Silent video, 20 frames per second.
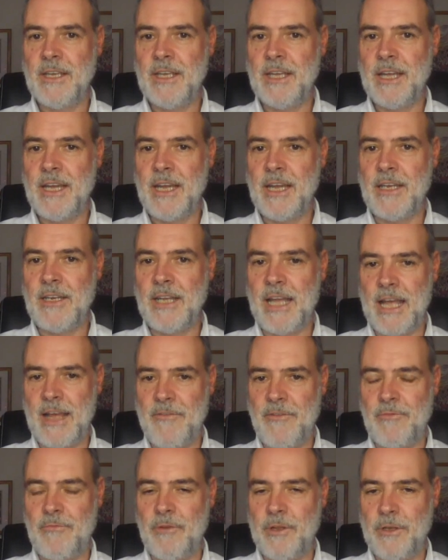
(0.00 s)
and mm-hmm.
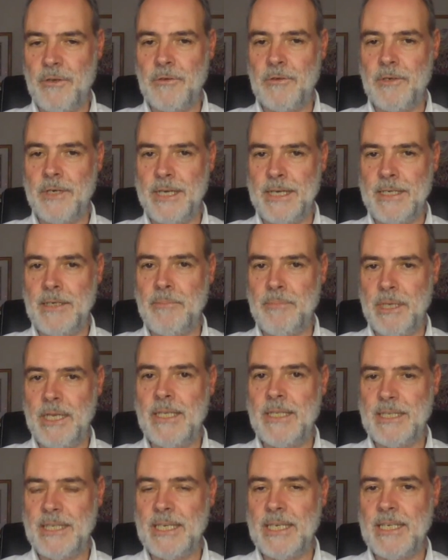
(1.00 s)
have a real
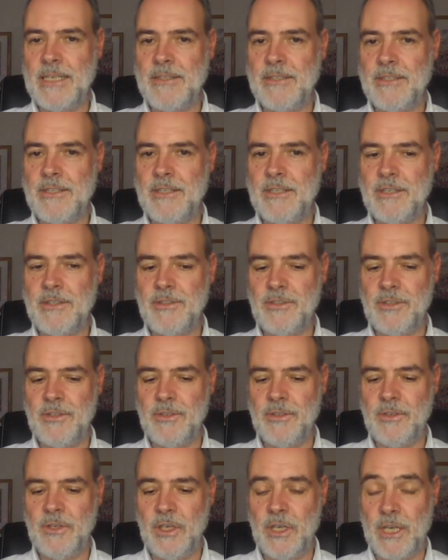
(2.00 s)
inability to,
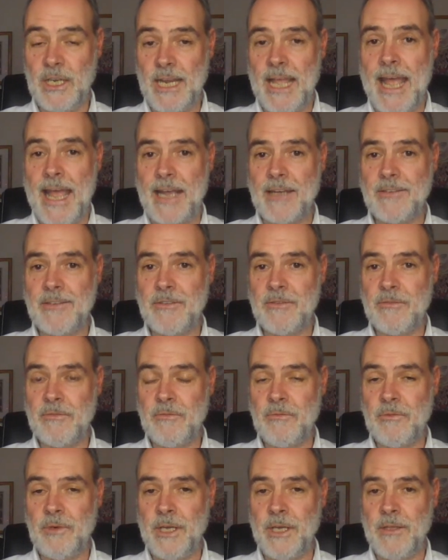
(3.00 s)
to connect
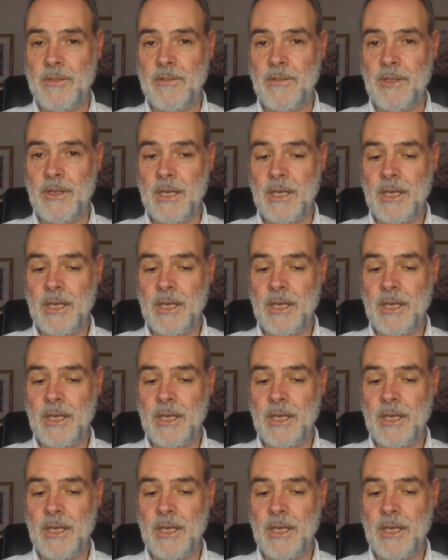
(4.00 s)
with,